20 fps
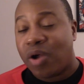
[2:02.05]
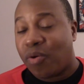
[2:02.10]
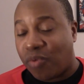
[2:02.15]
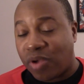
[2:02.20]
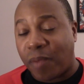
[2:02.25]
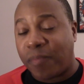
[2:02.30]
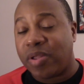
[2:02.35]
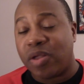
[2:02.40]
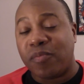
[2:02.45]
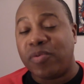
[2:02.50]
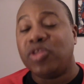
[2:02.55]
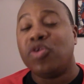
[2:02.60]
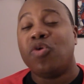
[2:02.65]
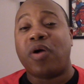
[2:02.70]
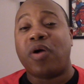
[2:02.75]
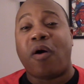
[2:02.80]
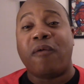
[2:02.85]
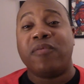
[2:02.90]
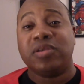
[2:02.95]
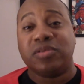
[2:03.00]
Well, I mean, we
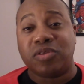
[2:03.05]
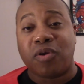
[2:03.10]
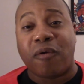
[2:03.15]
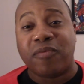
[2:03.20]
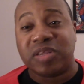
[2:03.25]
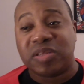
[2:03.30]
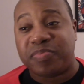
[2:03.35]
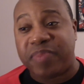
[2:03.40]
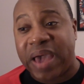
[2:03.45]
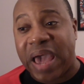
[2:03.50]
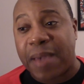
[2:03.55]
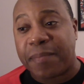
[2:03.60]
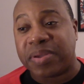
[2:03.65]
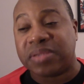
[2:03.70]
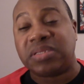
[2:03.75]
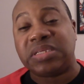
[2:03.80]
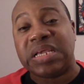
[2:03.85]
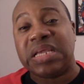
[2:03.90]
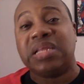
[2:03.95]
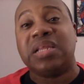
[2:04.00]
always always bad,
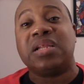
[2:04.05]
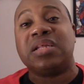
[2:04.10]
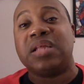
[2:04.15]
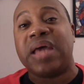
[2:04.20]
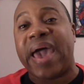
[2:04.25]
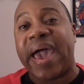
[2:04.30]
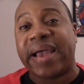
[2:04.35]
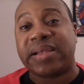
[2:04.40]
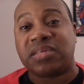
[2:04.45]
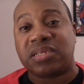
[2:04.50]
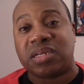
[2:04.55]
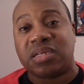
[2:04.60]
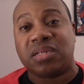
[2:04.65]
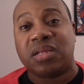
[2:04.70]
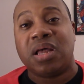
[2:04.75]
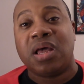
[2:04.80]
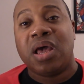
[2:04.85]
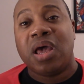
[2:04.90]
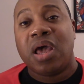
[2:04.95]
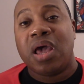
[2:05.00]
but seeing it in action